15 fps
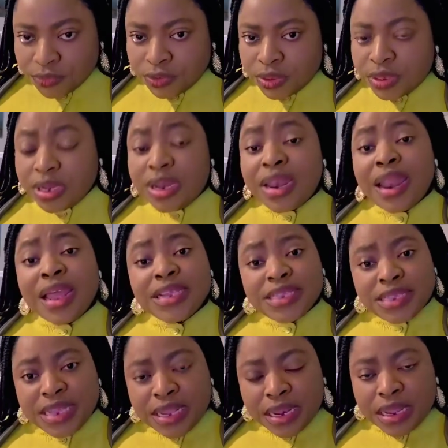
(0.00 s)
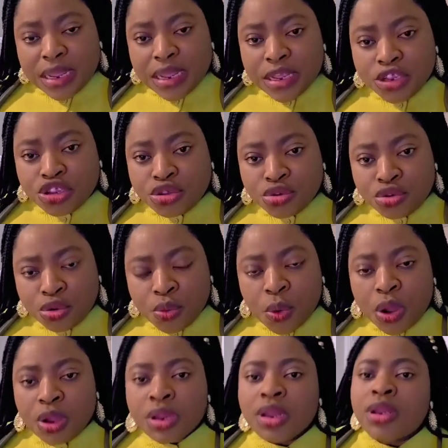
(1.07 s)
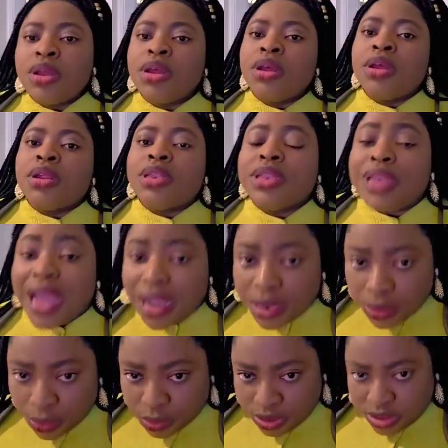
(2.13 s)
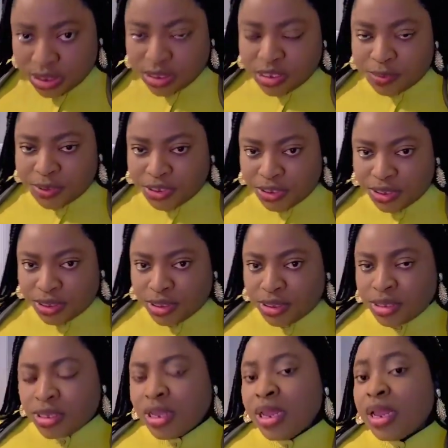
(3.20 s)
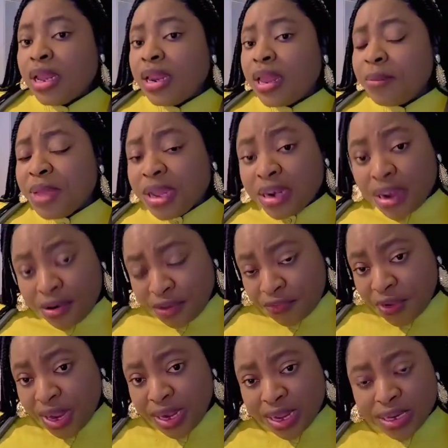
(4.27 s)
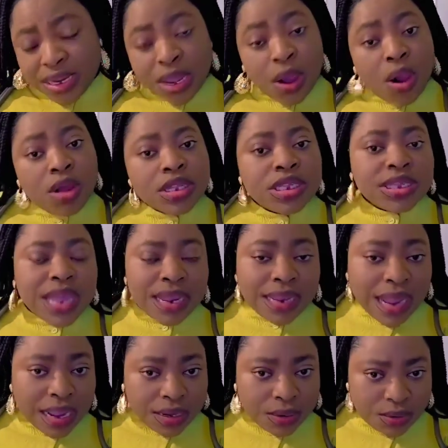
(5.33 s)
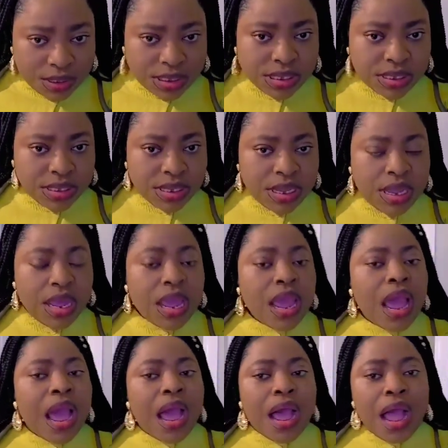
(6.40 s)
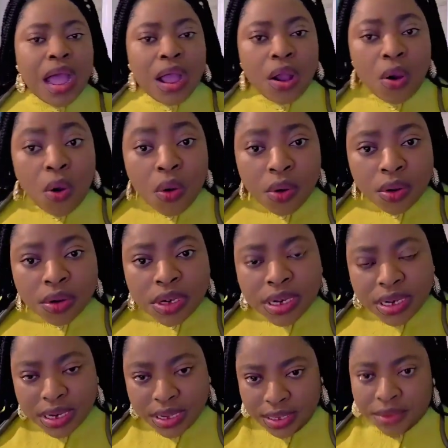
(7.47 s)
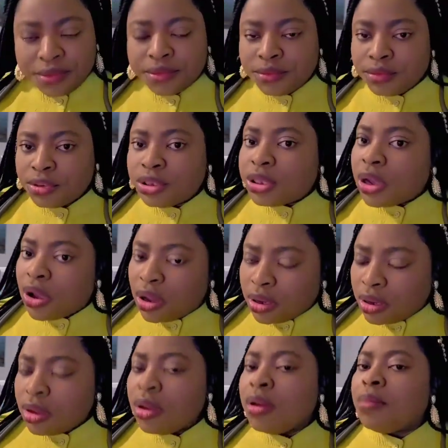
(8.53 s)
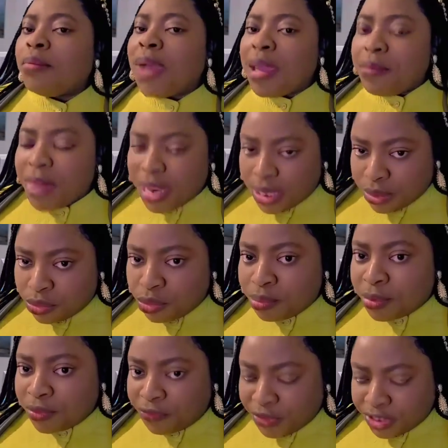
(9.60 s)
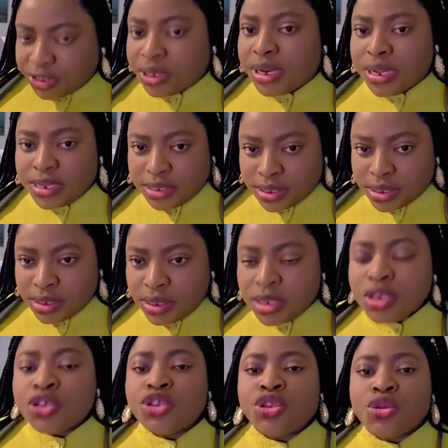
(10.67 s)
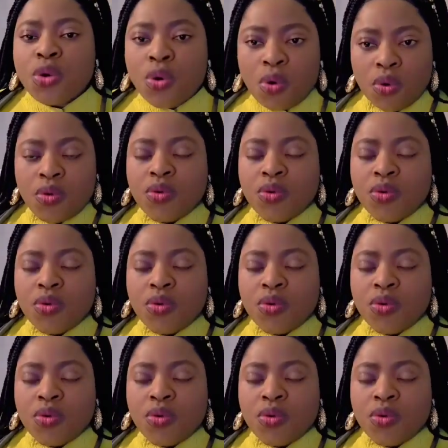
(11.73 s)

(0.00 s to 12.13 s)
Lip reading: The next thing is to do what? Diagnose this patient. Let me clarify that the onset diagnosis are only done by medical professionals. So,